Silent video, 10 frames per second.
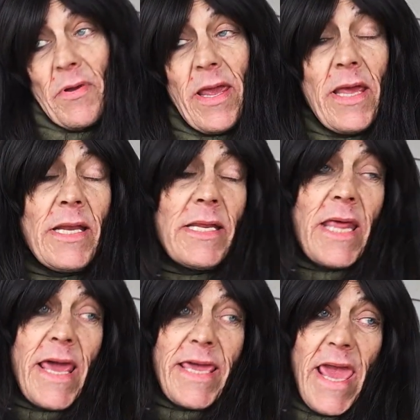Really
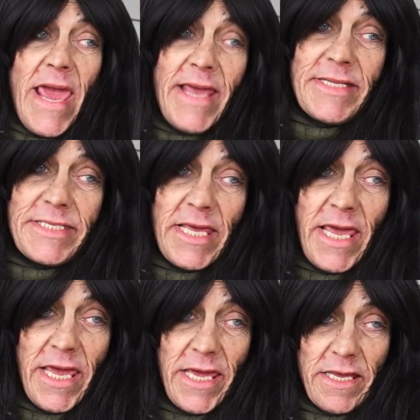like
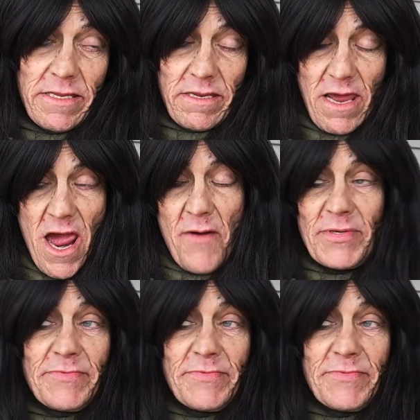18. I was